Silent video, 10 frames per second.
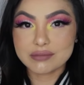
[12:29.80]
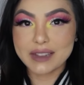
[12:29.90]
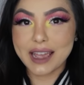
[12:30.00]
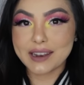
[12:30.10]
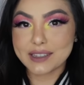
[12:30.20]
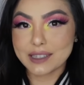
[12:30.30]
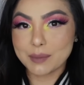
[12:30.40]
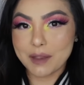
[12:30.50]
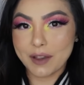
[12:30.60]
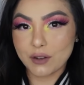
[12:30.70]
And this is
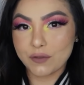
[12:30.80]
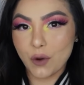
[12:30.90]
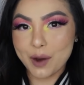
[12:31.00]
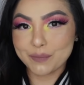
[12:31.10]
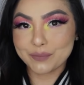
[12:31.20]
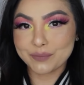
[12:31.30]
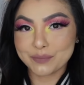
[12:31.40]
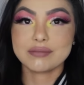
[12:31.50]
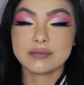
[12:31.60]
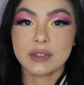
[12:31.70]
my final form
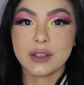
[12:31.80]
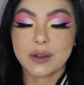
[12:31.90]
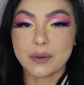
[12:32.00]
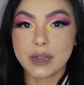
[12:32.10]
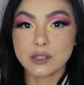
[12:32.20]
right?